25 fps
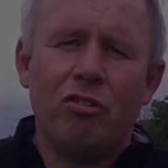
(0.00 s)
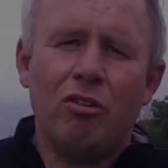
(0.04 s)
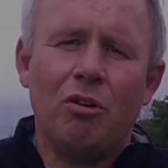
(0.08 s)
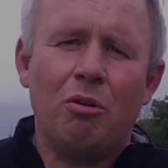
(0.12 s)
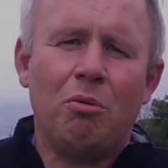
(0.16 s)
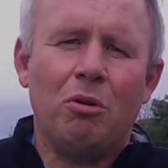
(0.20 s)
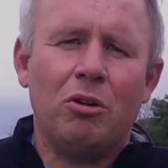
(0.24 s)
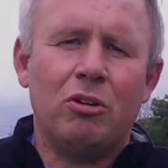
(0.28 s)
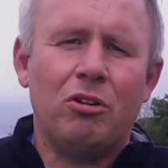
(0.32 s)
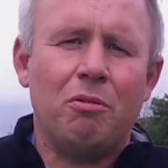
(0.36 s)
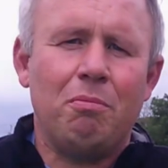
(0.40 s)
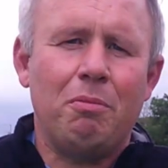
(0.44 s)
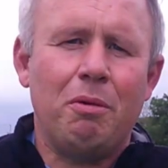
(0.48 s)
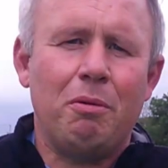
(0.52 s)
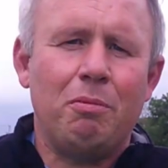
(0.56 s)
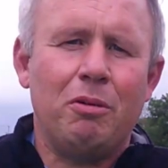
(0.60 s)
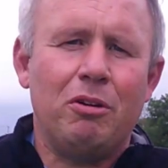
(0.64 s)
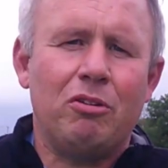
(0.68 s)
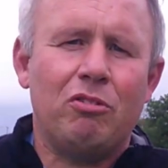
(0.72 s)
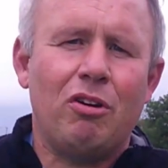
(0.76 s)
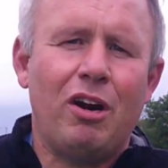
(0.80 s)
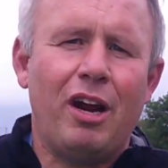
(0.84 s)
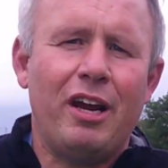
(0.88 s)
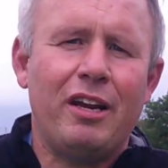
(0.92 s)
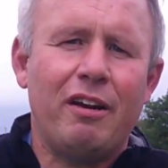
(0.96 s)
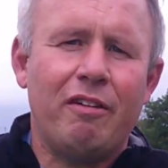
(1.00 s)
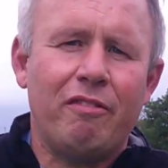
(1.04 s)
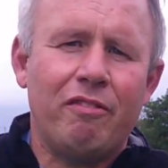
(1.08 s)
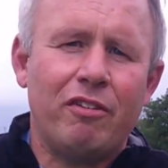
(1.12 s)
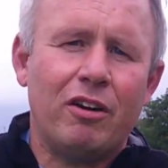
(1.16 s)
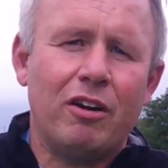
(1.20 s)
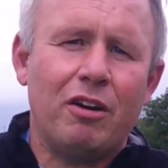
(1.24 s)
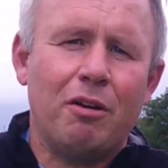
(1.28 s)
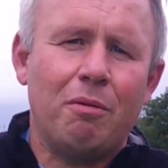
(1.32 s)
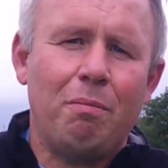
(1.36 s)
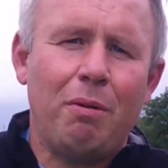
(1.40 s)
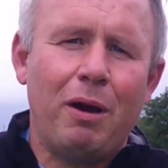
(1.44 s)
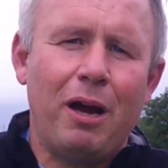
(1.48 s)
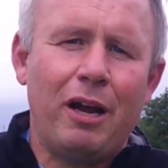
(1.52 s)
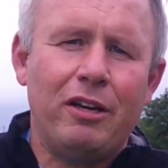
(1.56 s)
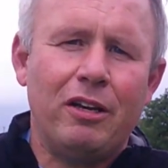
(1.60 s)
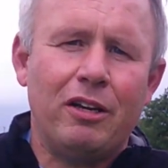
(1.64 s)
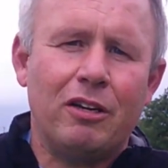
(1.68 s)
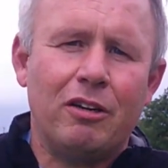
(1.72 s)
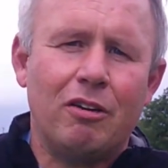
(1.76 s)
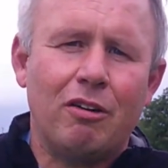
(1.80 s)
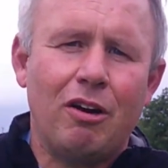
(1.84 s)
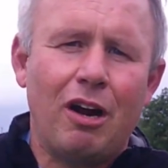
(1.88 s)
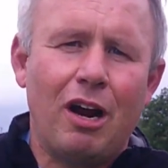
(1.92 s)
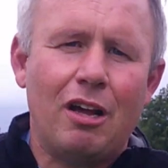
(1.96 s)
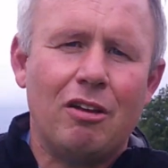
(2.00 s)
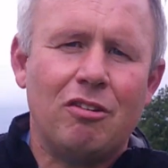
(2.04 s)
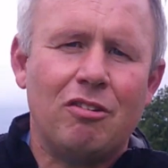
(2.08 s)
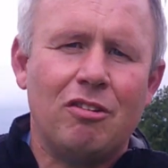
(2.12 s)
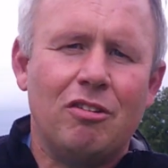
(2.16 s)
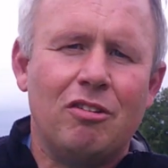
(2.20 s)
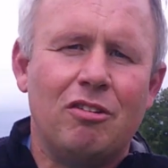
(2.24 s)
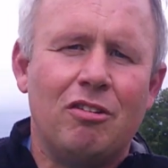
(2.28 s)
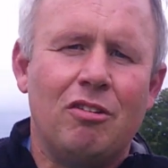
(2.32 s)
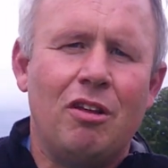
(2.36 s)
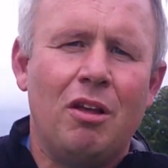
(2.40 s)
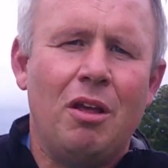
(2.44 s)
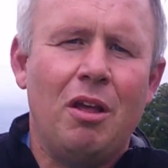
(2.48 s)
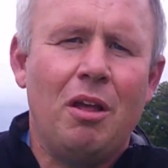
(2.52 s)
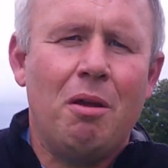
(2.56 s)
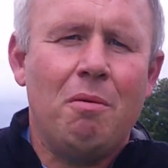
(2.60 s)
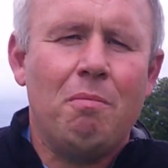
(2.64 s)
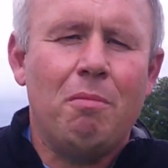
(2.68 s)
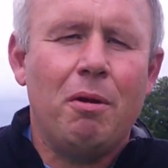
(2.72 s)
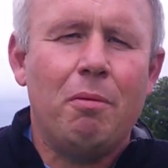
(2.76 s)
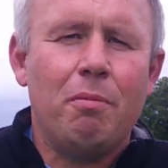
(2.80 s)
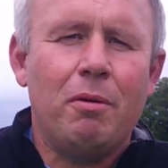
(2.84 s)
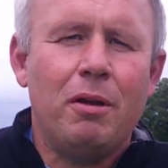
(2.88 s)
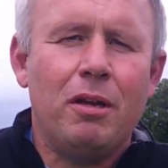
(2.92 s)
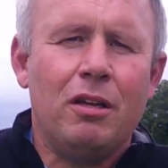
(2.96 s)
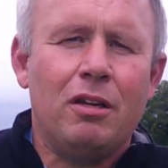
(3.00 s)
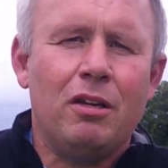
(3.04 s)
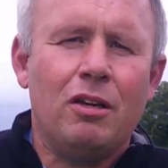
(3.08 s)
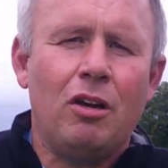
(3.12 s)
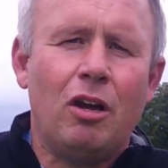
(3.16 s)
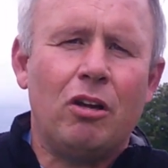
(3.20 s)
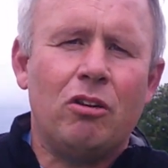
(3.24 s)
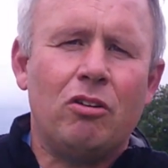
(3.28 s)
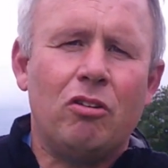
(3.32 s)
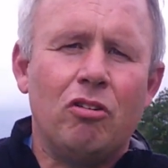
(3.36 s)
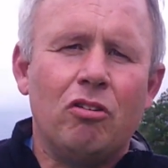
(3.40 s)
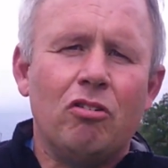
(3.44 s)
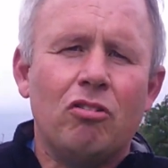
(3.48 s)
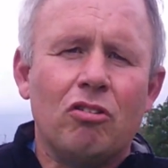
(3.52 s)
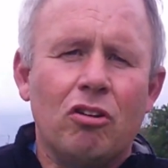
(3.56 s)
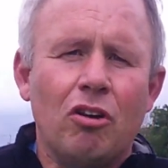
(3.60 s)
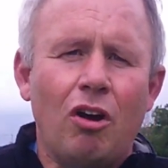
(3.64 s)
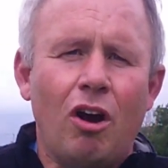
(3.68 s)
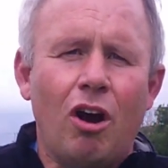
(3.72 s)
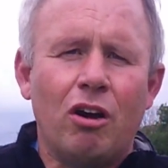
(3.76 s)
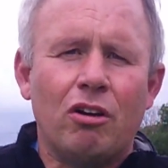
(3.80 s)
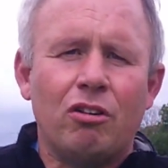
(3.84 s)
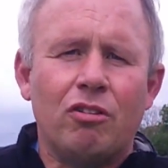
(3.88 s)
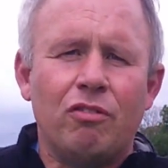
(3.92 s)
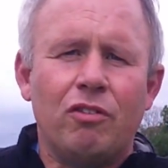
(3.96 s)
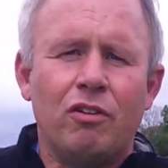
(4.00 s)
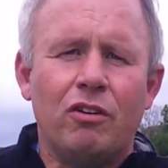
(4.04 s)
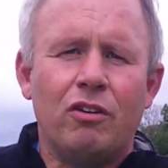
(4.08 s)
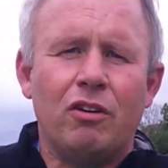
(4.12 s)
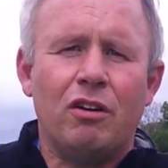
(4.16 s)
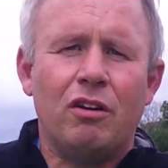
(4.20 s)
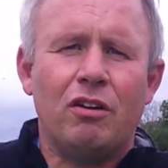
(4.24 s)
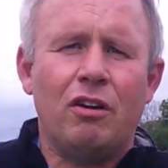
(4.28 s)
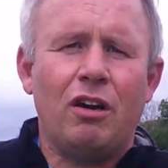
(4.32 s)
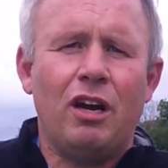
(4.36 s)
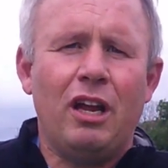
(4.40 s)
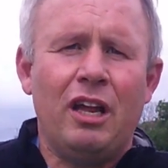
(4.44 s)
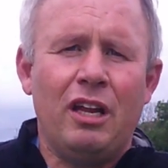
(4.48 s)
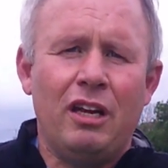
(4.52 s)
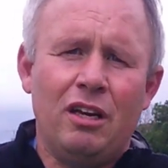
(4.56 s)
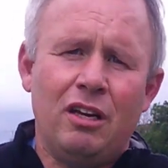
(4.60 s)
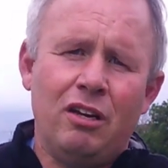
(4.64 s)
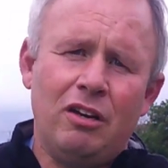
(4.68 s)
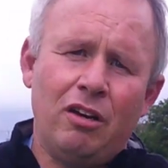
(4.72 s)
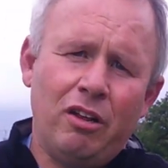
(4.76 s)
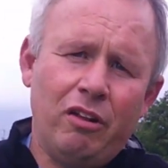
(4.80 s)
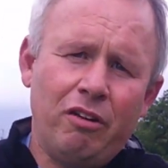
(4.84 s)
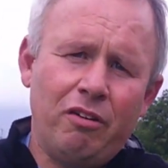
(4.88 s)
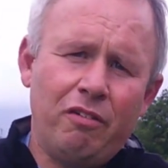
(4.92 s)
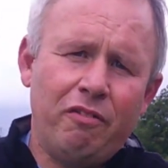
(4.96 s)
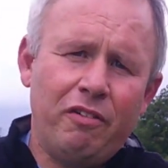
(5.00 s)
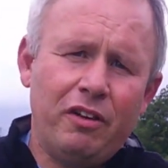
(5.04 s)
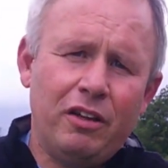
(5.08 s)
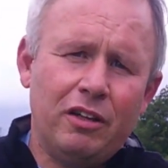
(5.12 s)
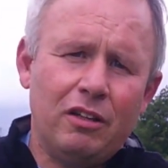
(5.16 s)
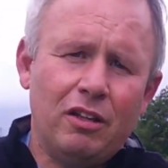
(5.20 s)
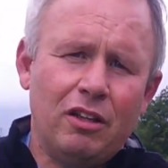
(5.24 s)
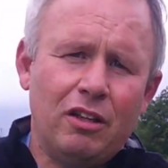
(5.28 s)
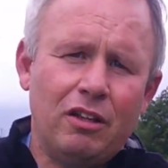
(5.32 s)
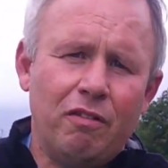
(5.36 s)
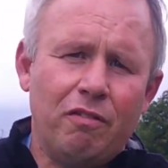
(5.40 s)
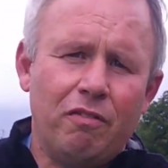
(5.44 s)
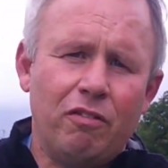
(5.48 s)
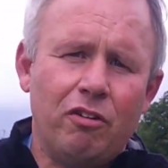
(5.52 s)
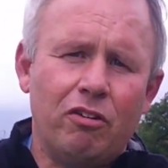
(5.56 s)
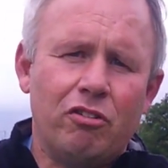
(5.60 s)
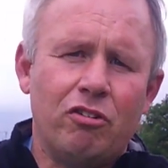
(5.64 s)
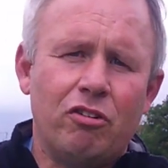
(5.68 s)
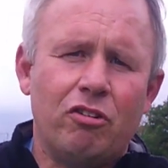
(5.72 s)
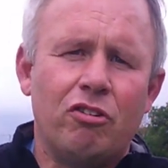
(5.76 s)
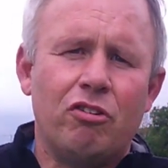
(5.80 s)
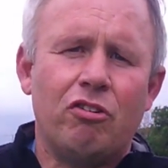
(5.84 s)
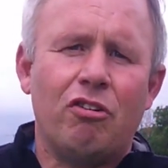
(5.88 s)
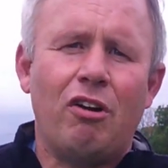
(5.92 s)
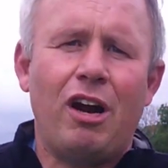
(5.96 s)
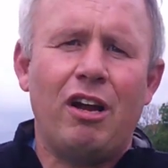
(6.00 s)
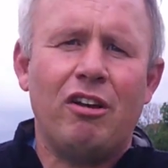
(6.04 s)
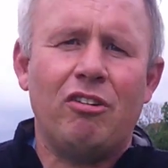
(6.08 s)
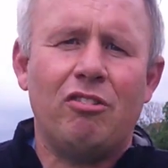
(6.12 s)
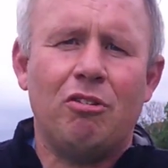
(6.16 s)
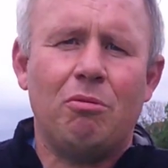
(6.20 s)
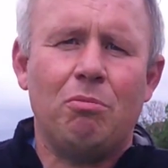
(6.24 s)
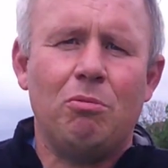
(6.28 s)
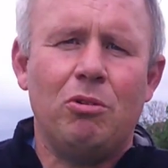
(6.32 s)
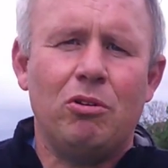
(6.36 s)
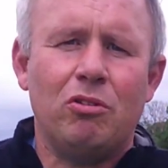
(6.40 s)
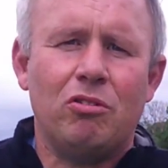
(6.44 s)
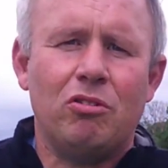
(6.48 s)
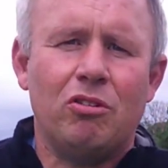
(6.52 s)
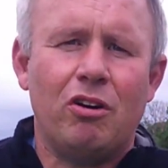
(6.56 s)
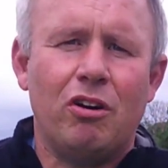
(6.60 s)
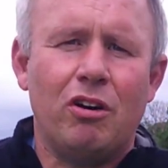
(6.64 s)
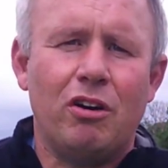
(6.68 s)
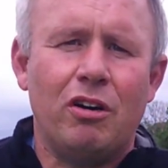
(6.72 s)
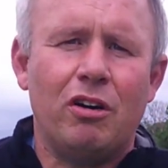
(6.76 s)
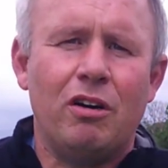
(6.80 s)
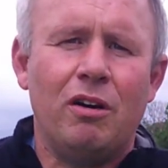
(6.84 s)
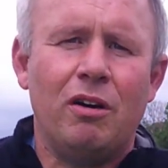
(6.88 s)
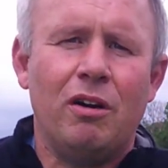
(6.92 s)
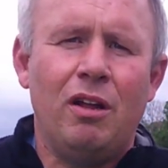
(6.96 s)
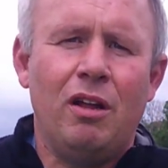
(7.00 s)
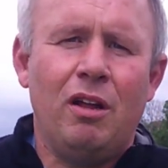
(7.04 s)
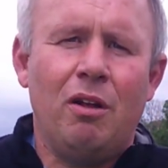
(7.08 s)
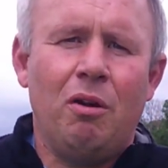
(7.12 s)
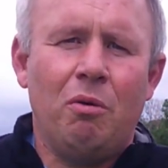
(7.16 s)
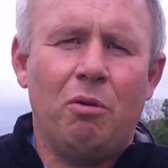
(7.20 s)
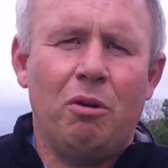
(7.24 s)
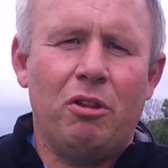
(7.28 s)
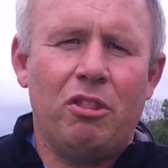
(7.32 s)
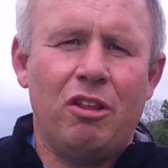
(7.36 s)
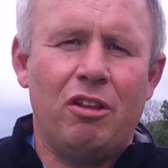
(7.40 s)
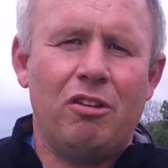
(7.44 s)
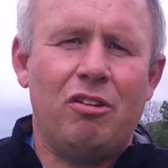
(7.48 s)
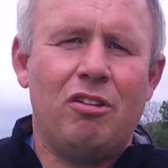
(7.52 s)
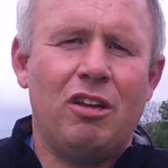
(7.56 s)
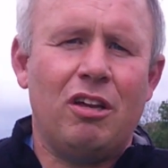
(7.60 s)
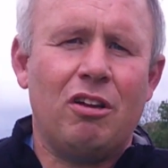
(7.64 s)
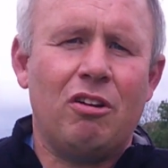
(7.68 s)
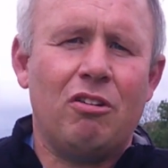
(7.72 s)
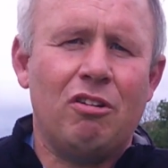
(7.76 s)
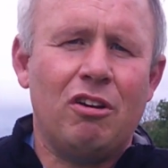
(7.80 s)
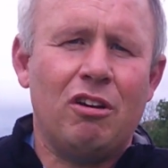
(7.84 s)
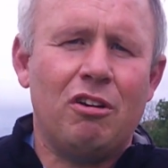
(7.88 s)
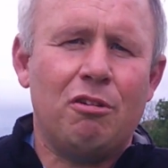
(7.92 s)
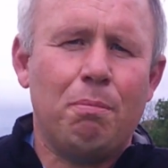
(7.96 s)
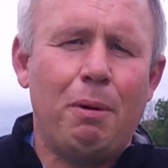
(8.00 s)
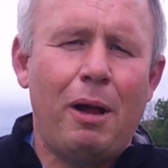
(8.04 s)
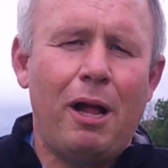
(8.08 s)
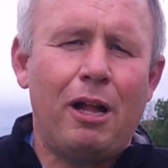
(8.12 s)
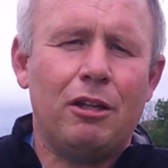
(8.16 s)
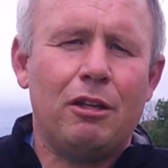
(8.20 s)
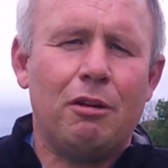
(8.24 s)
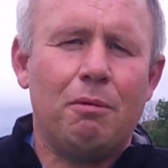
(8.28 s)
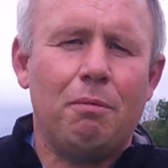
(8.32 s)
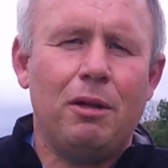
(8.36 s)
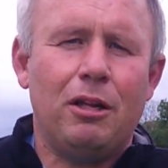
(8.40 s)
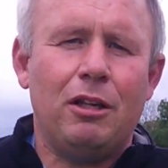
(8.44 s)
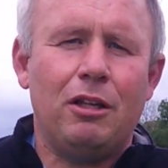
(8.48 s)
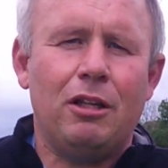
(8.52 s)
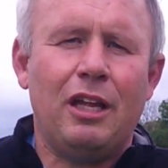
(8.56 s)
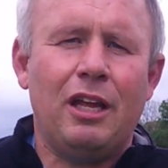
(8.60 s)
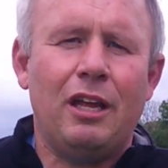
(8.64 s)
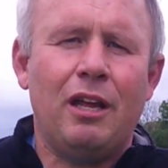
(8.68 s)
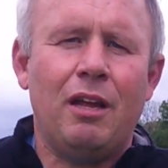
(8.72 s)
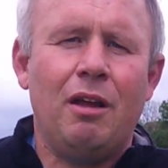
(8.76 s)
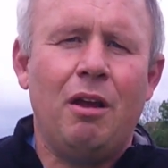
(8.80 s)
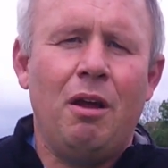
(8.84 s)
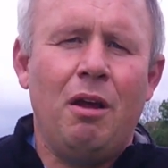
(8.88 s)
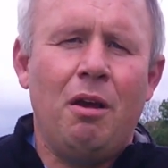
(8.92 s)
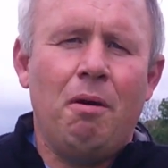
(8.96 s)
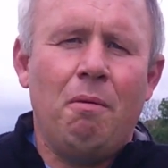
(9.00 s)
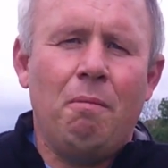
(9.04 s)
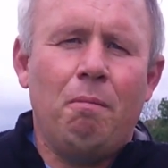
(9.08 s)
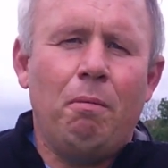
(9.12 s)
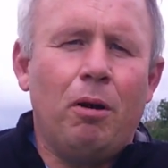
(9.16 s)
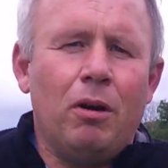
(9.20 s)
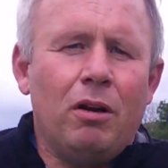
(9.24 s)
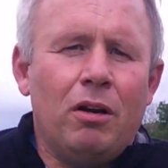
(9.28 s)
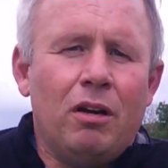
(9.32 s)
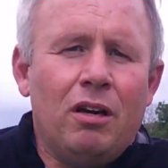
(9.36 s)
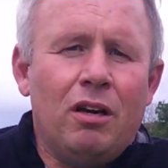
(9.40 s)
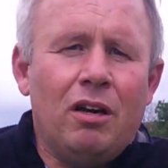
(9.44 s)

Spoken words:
I want to maybe try different companion grasses, maybe not using cocksfoot in another field in the future, try some lucerne with its increased palatability. But